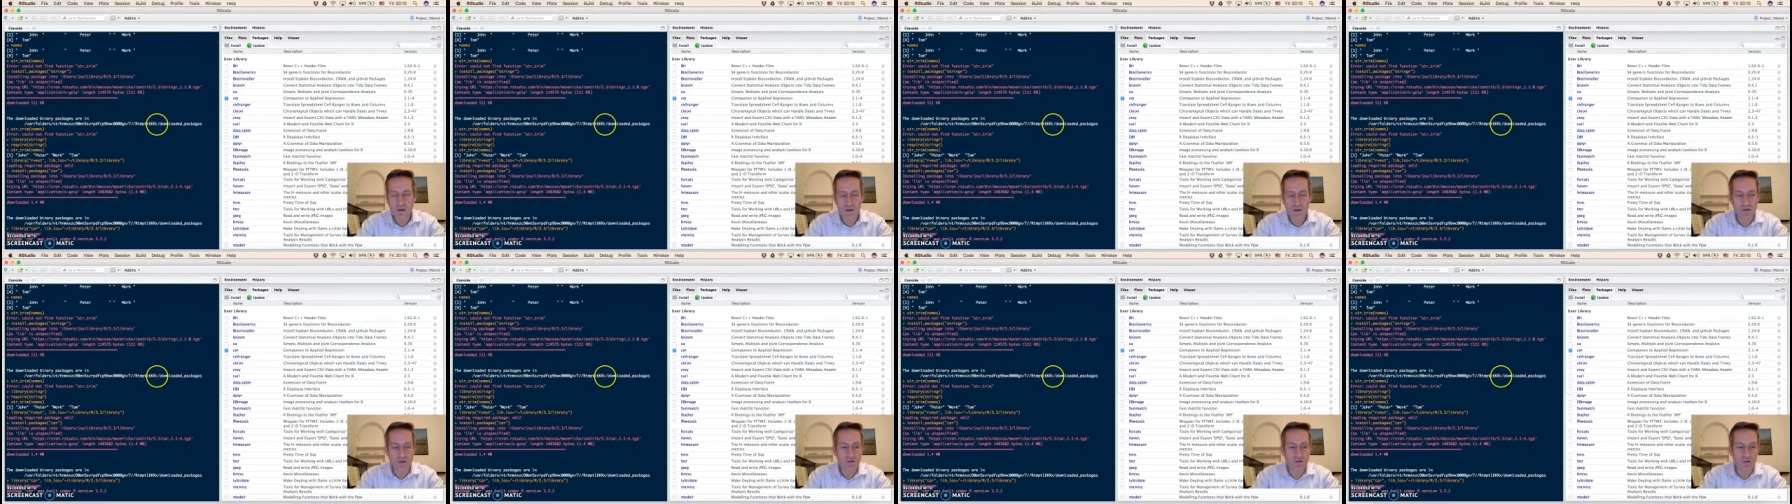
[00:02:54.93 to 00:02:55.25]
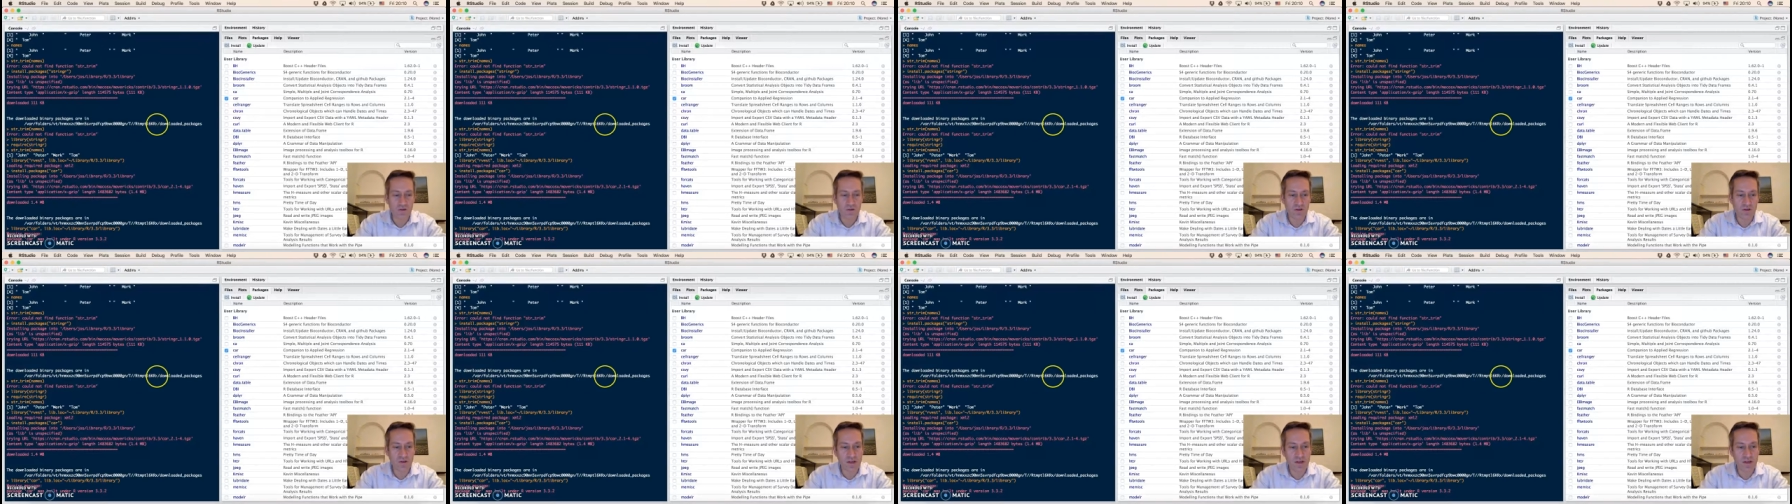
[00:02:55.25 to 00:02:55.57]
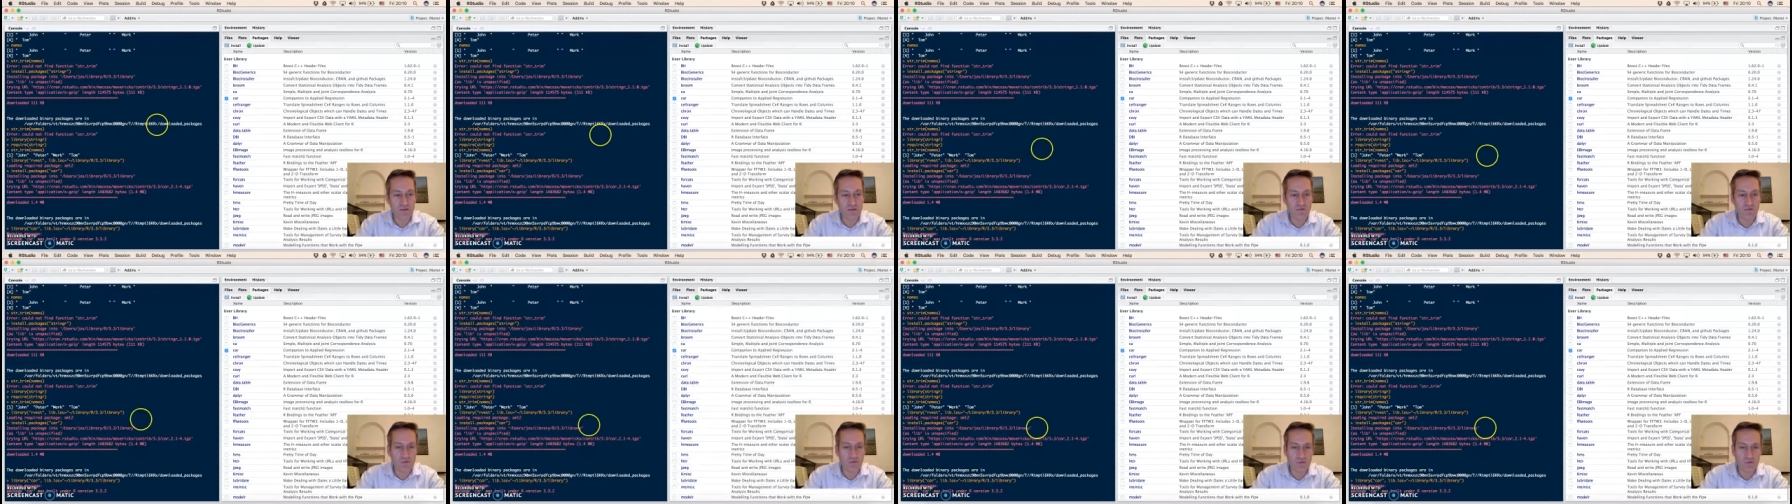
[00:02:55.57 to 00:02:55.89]
there is a
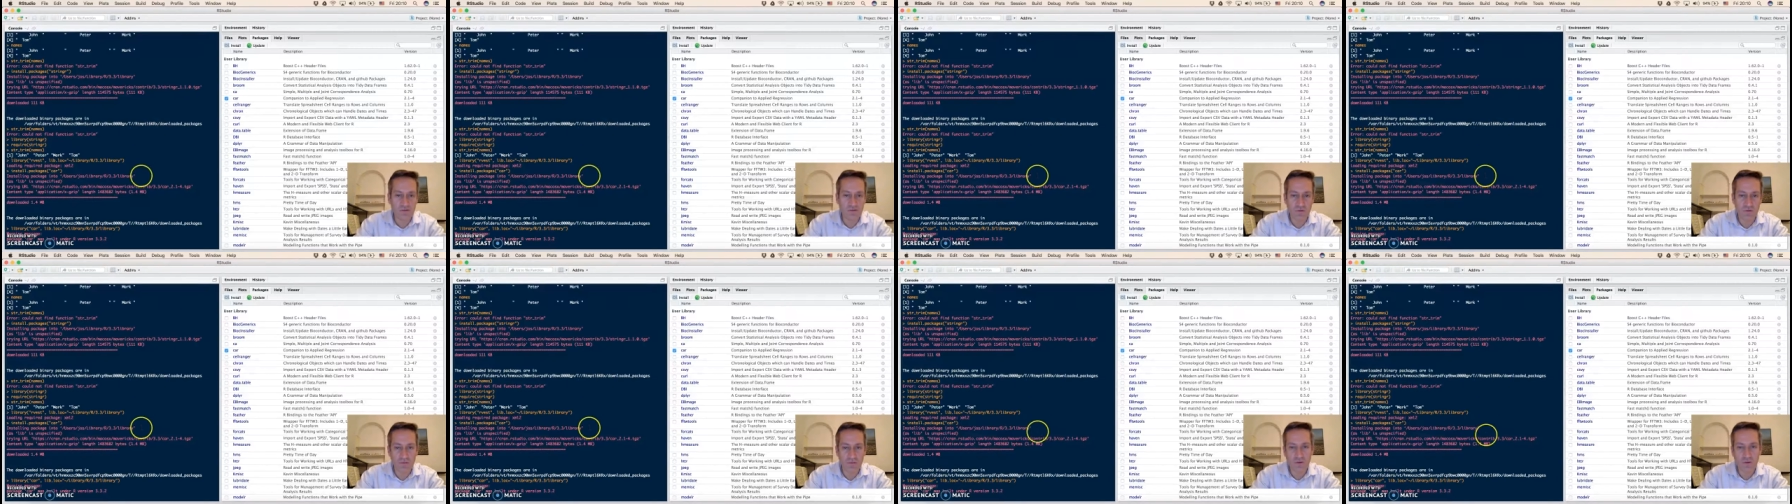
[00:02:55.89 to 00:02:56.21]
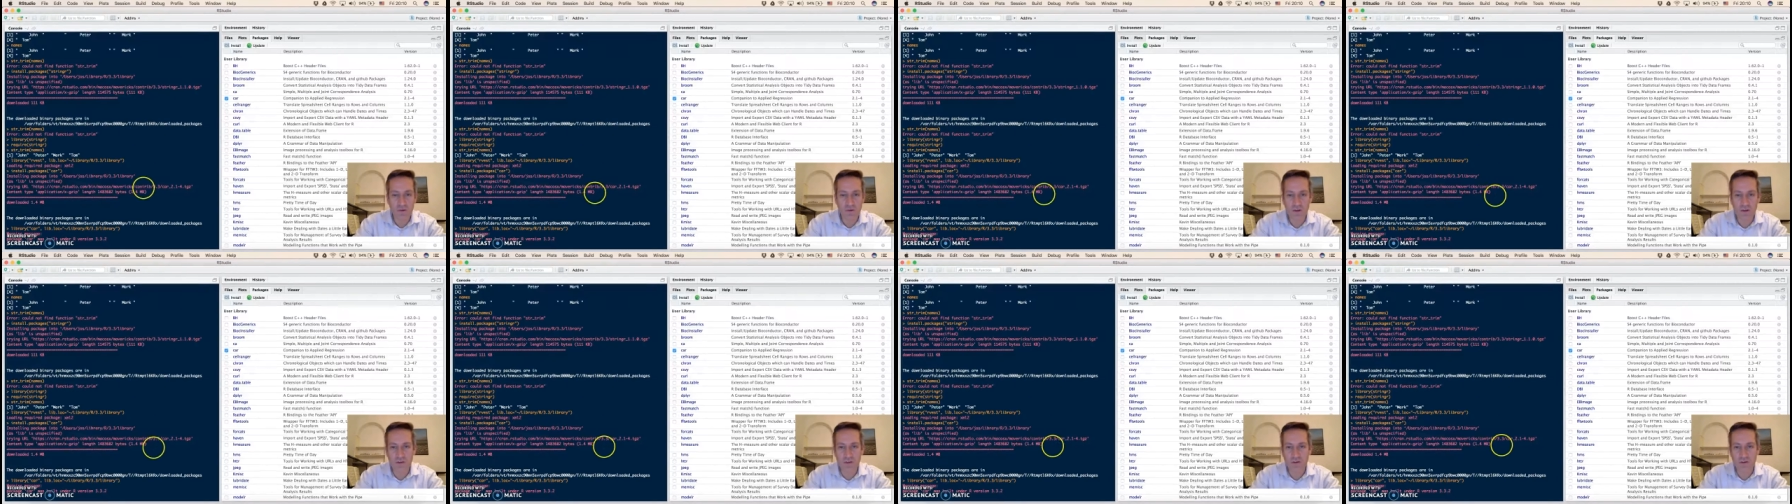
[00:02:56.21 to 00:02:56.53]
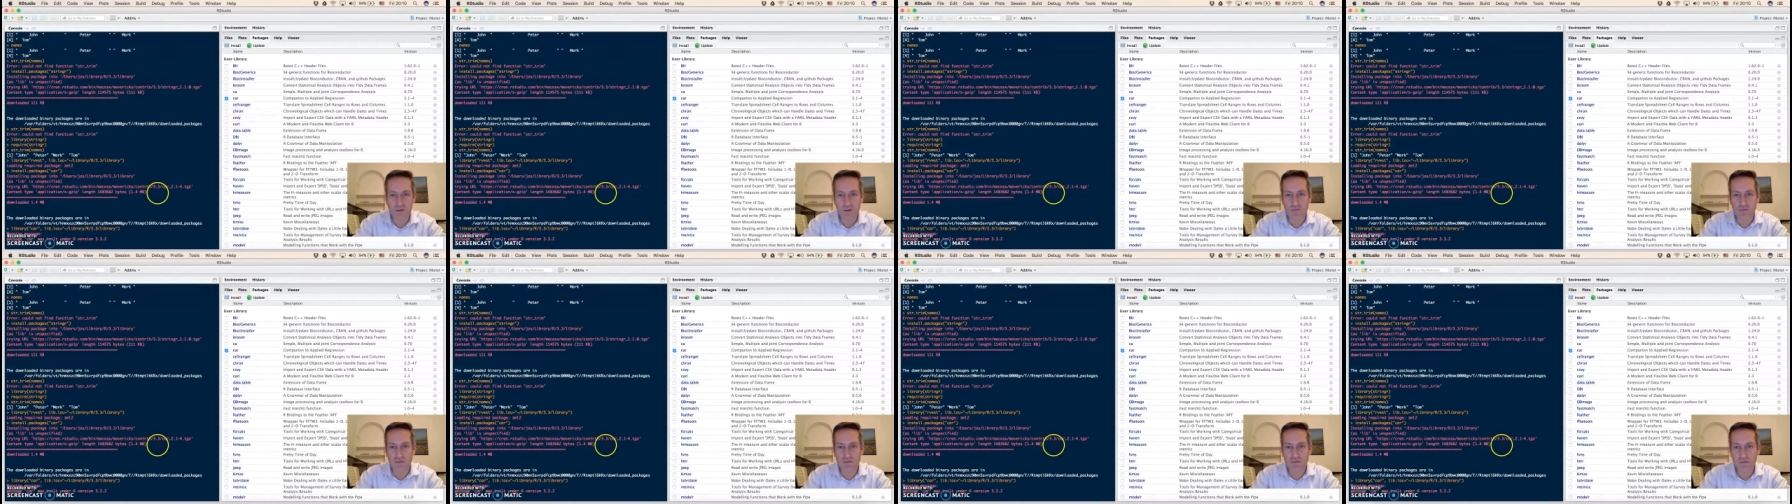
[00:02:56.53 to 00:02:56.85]
default
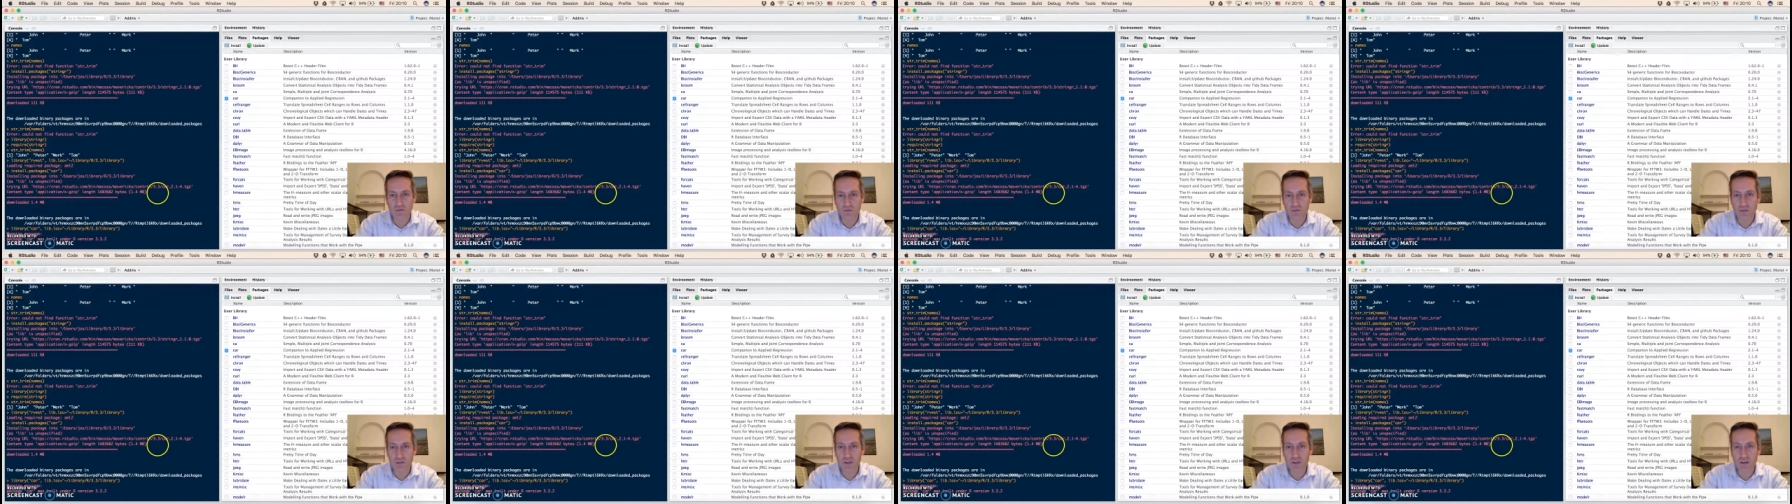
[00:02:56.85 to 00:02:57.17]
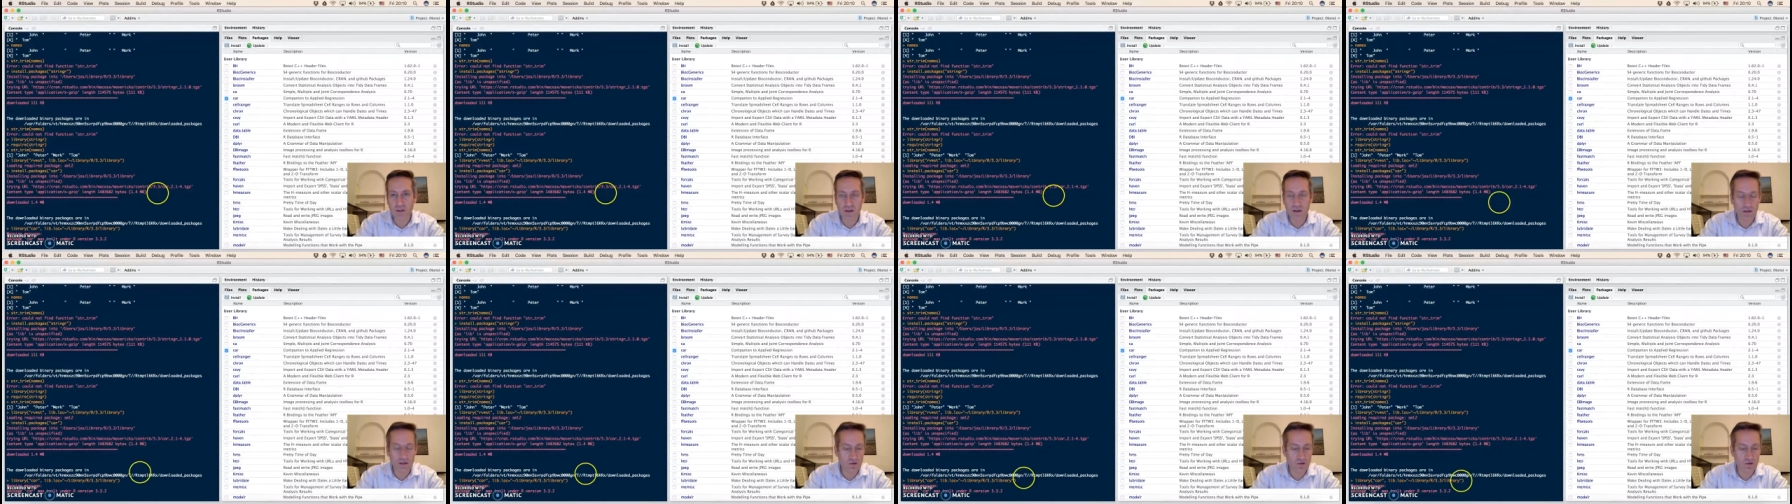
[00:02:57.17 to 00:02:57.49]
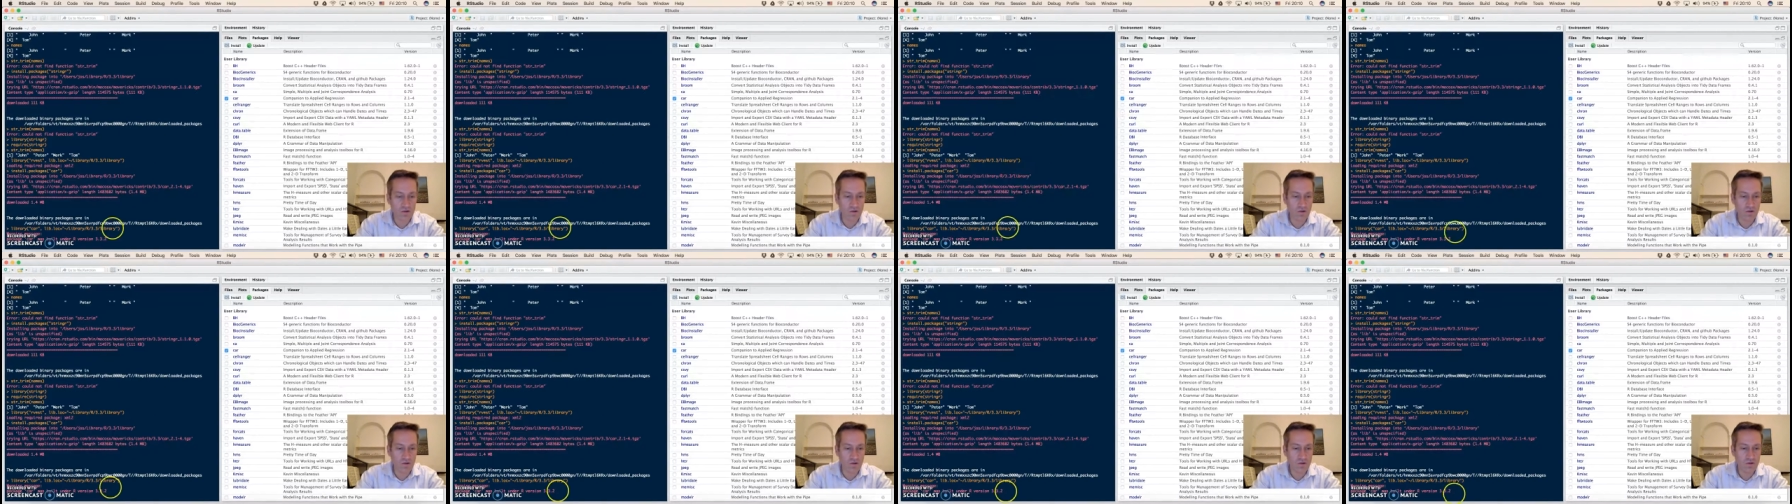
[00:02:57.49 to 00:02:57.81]
repository from which I
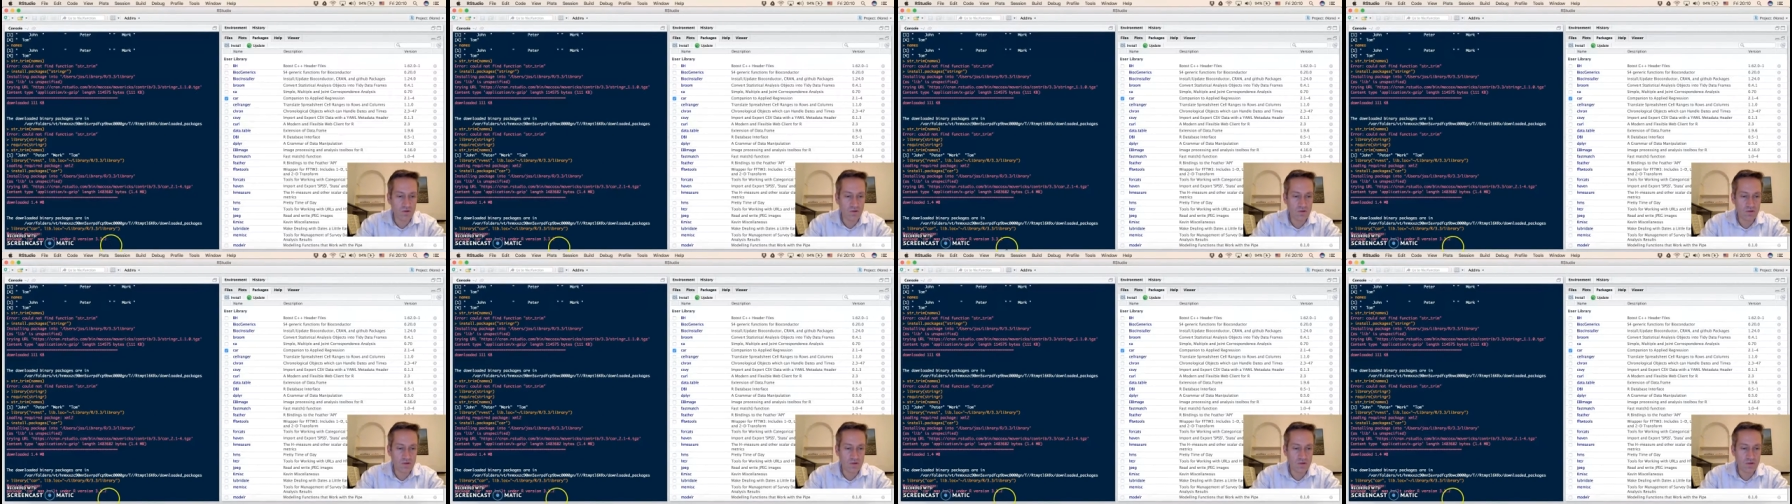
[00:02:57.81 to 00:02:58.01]
install.